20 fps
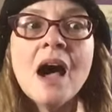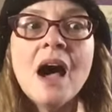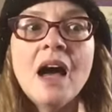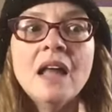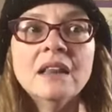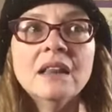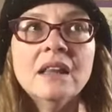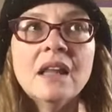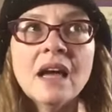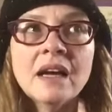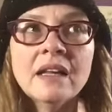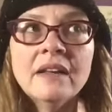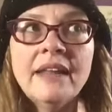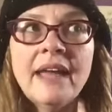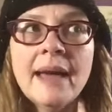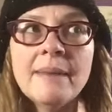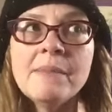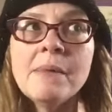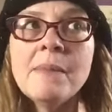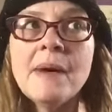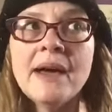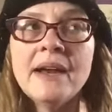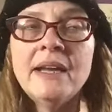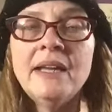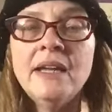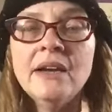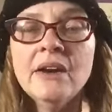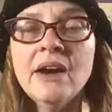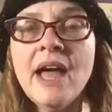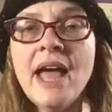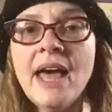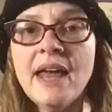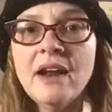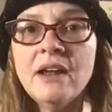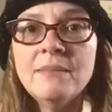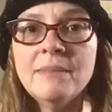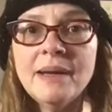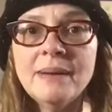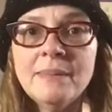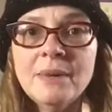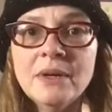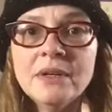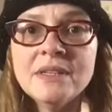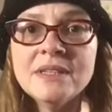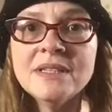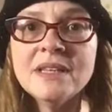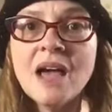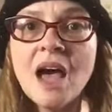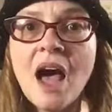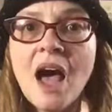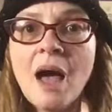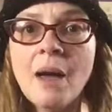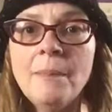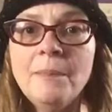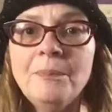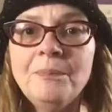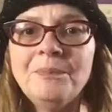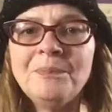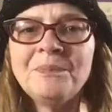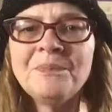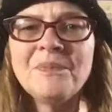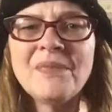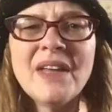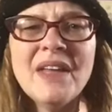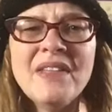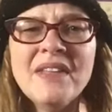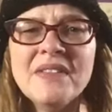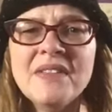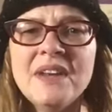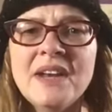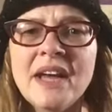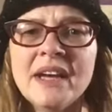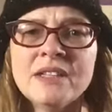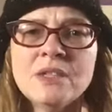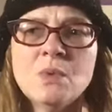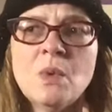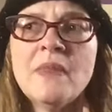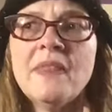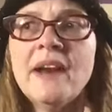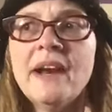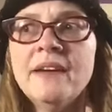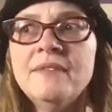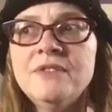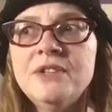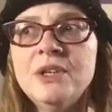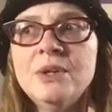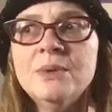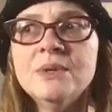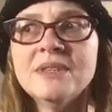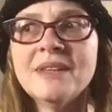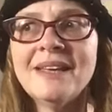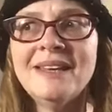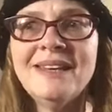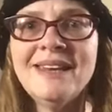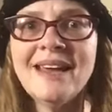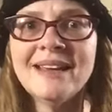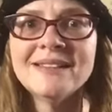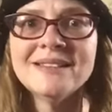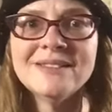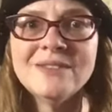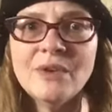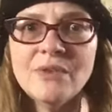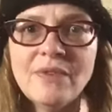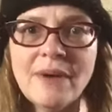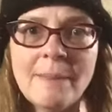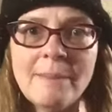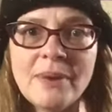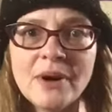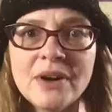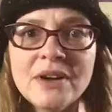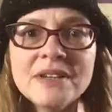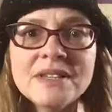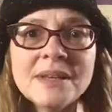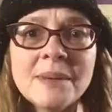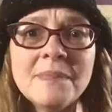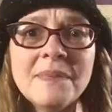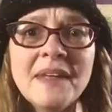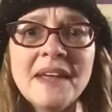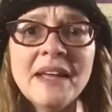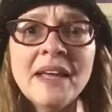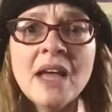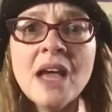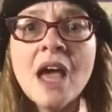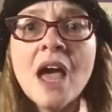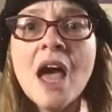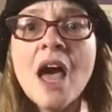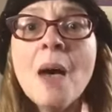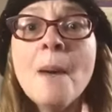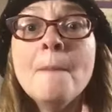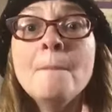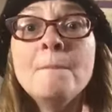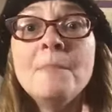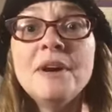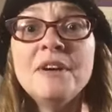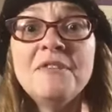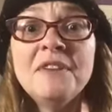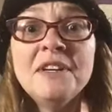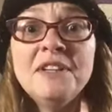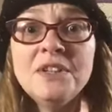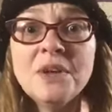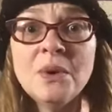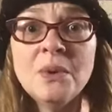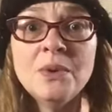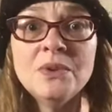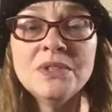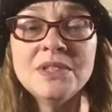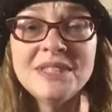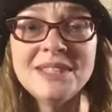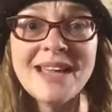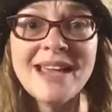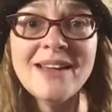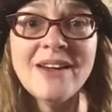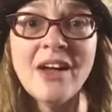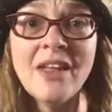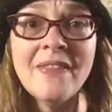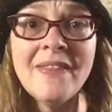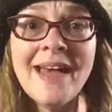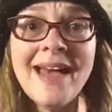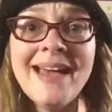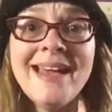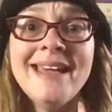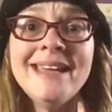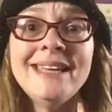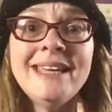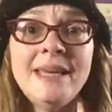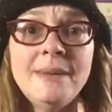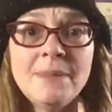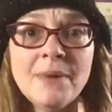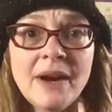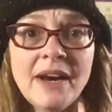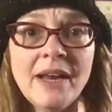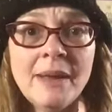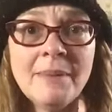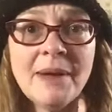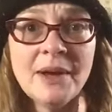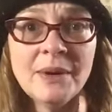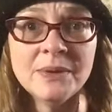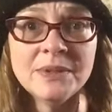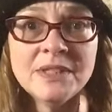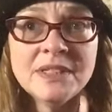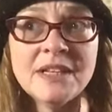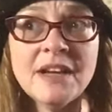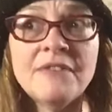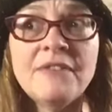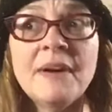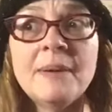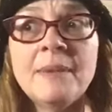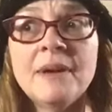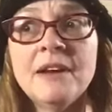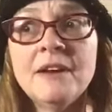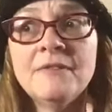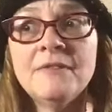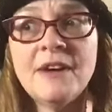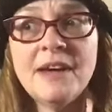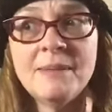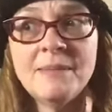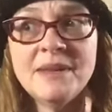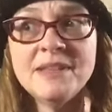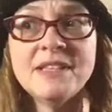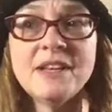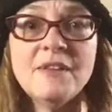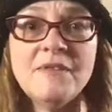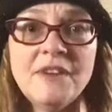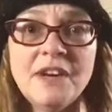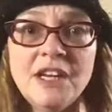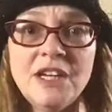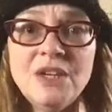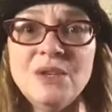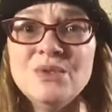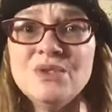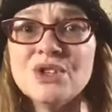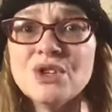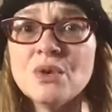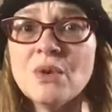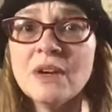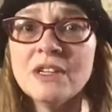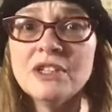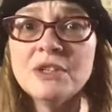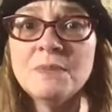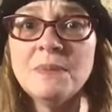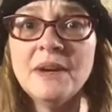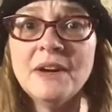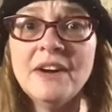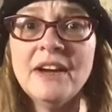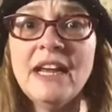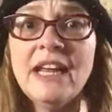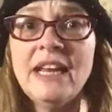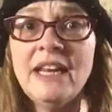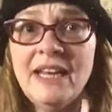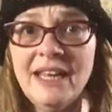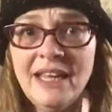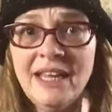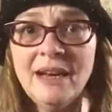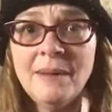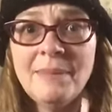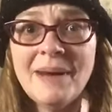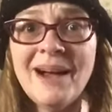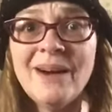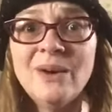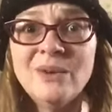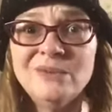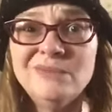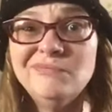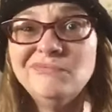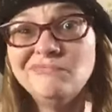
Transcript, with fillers: Luckily, I'm about a year ahead on my books. Um, I think the next one that I have due is like next November or something. But if I don't stay on that and keep writing my own stuff, I'm going to find myself in a huge crunch period in about,